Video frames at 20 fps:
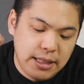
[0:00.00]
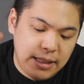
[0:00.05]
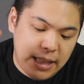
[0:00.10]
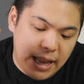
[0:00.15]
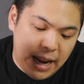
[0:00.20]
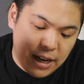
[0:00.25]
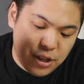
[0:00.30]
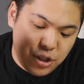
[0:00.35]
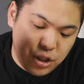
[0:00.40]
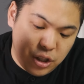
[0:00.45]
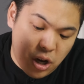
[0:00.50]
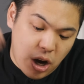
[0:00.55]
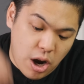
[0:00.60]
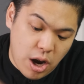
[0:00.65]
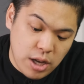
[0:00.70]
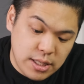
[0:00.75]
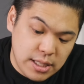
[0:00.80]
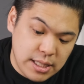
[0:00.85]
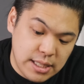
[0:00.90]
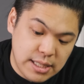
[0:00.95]
That actually
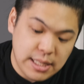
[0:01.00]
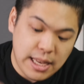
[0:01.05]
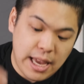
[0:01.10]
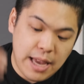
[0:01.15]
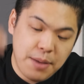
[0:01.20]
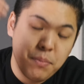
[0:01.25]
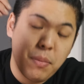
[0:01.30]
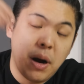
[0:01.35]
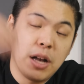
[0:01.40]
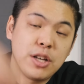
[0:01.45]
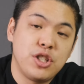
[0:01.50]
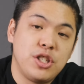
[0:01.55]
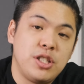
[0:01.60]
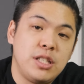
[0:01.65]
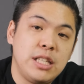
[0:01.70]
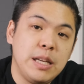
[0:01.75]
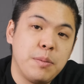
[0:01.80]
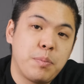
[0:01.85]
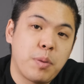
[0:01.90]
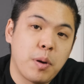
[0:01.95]
causes a much
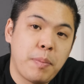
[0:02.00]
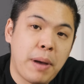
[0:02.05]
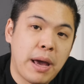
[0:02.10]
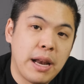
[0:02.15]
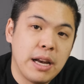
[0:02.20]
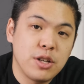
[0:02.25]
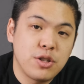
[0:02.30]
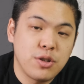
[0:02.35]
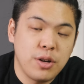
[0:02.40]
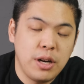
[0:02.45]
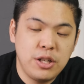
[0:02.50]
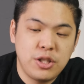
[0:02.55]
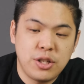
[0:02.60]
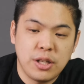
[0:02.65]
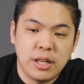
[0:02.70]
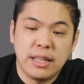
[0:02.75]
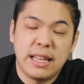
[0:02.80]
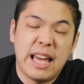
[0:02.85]
deeper penetration